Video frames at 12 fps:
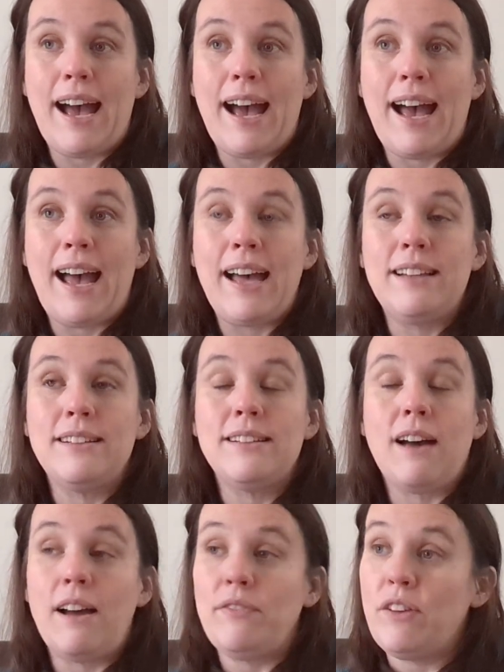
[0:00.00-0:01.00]

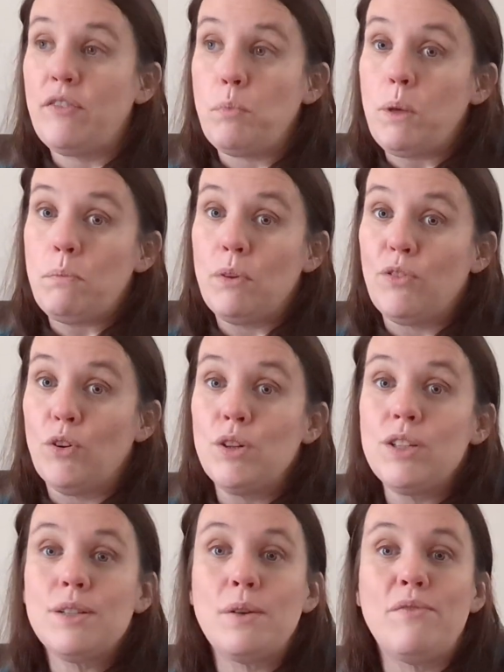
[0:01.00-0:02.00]
And I've never been
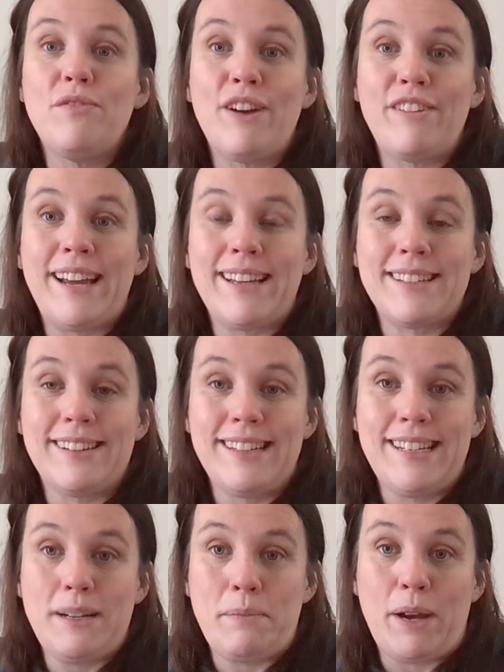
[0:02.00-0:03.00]
before, so I'm very
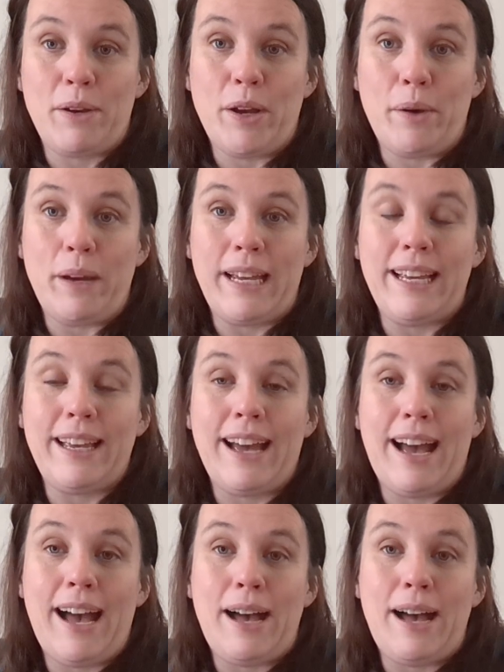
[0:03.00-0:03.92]
excited about going.